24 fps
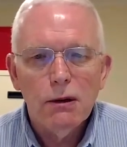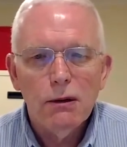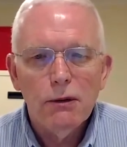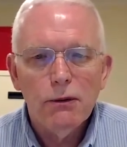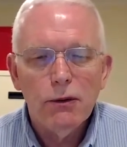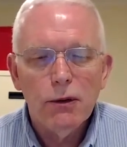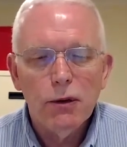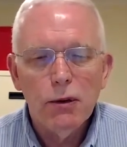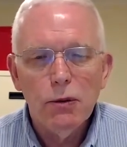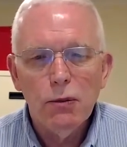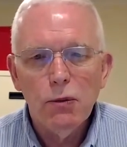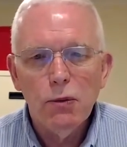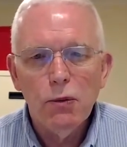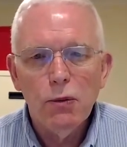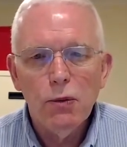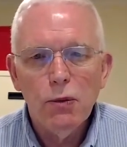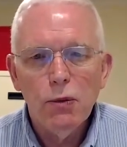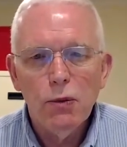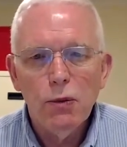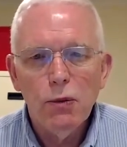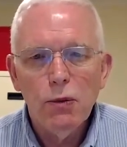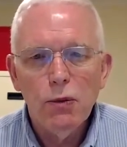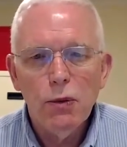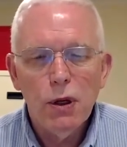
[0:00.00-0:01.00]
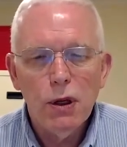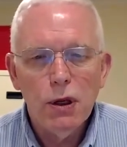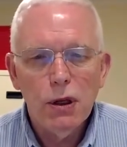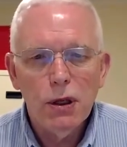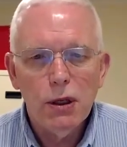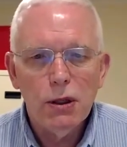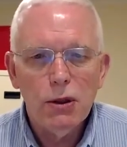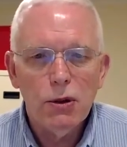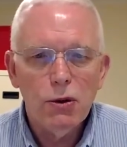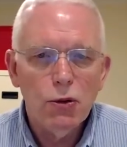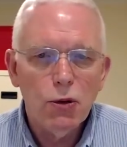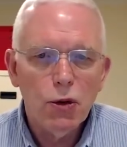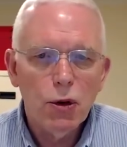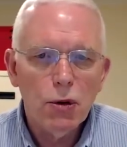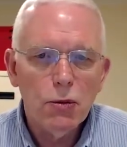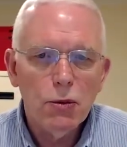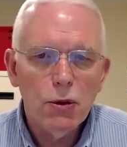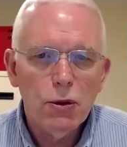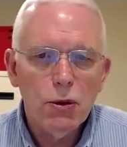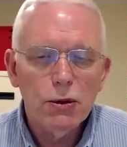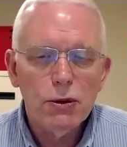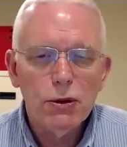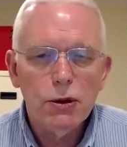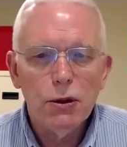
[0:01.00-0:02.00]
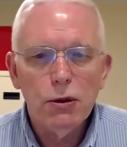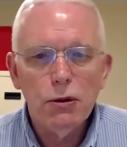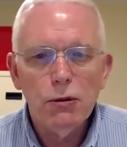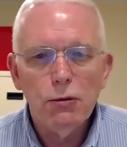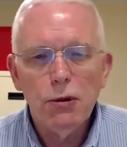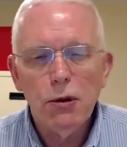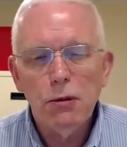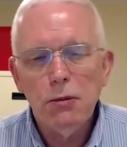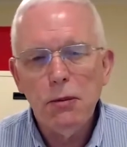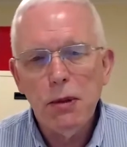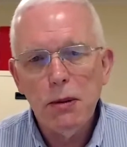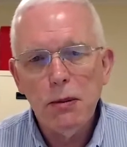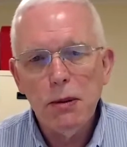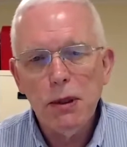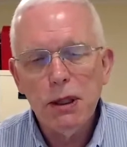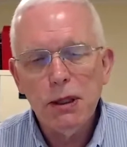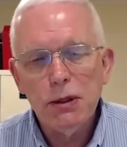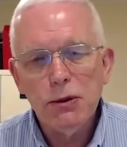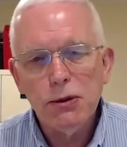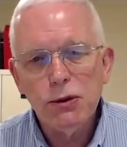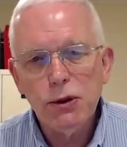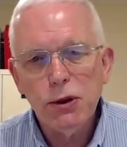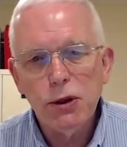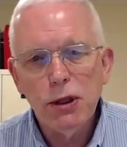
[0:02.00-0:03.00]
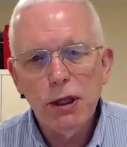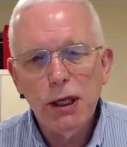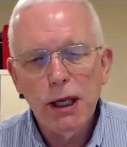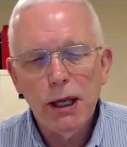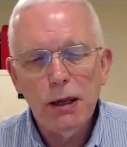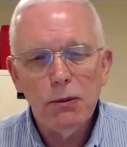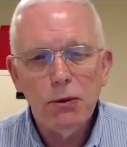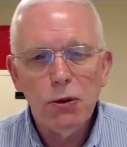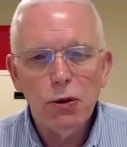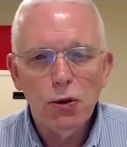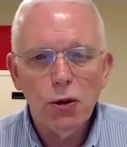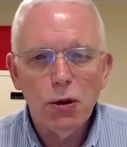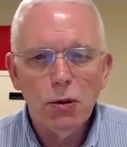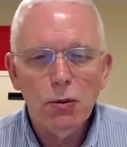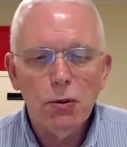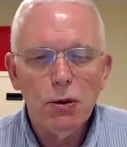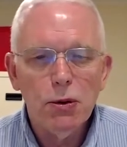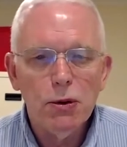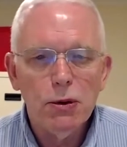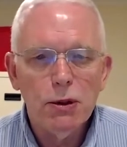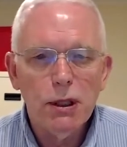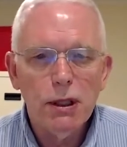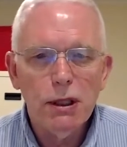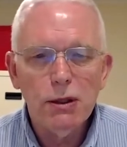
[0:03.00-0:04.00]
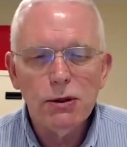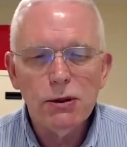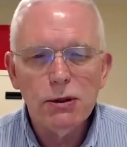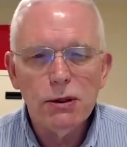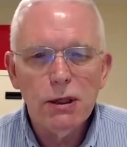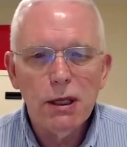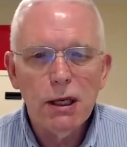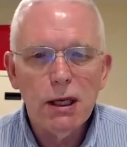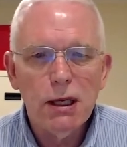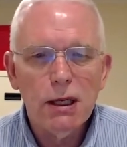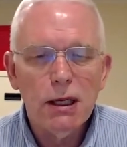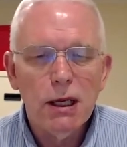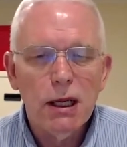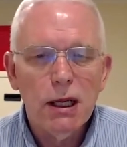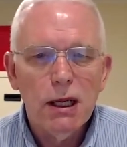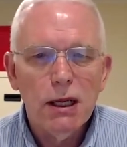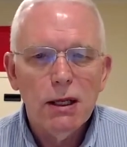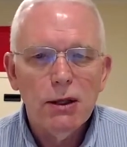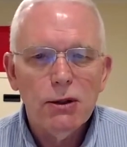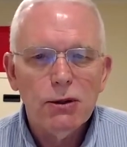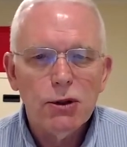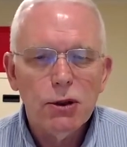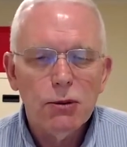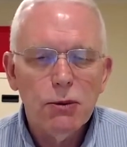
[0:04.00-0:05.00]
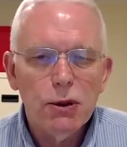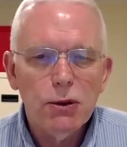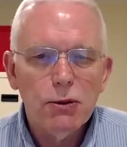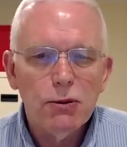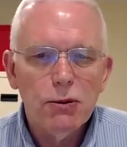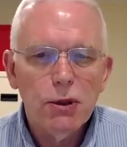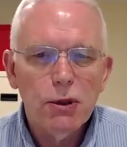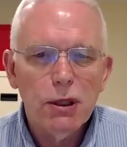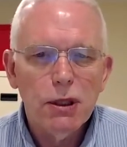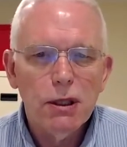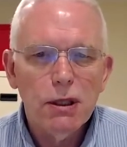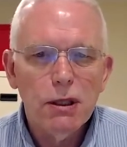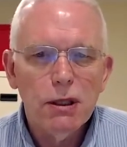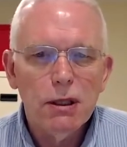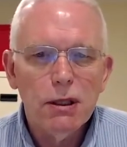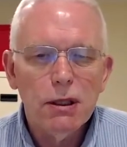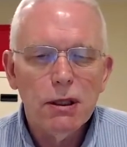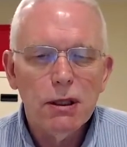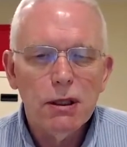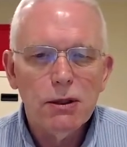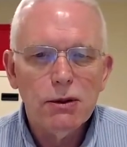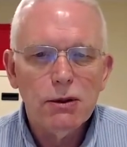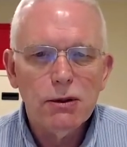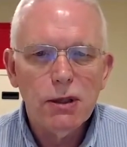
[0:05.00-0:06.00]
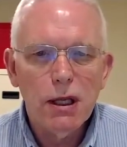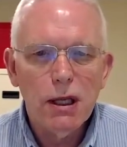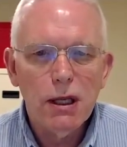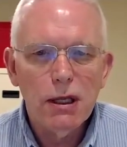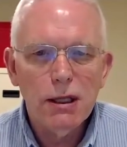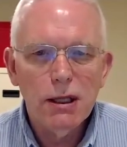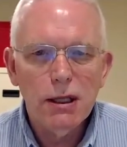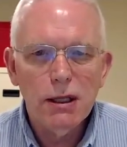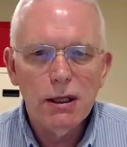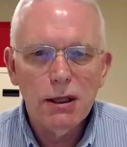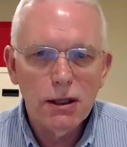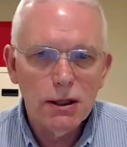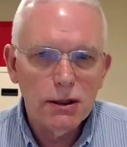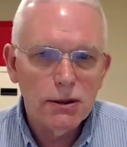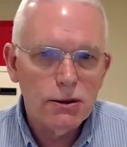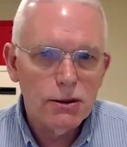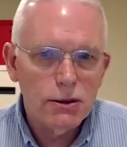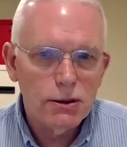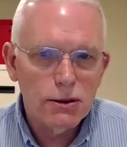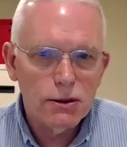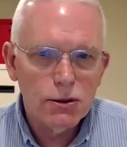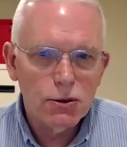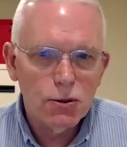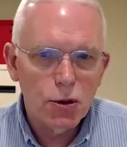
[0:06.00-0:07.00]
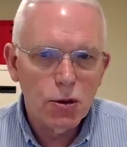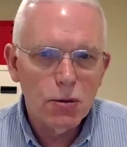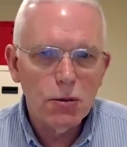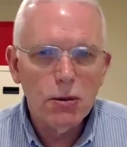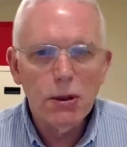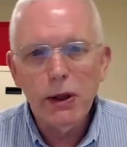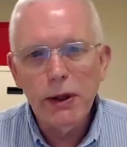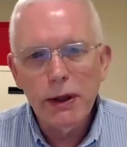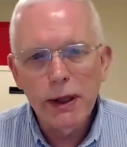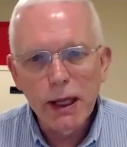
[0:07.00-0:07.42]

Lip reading: from normal to what may be considered abnormal. And it's not so much we can say that this is normal and